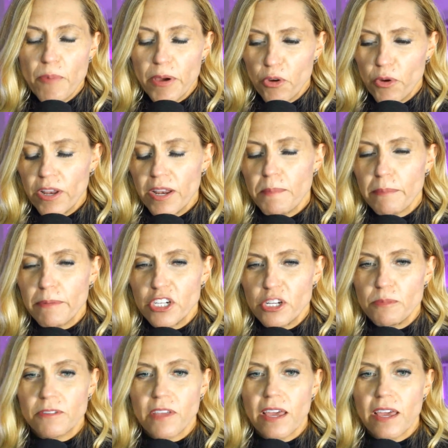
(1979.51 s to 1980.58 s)
but creating
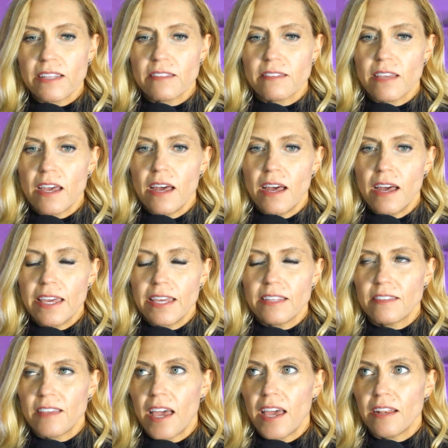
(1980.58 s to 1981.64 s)
membership sites
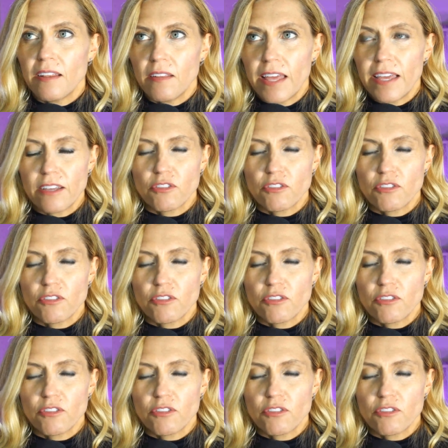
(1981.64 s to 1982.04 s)
inside like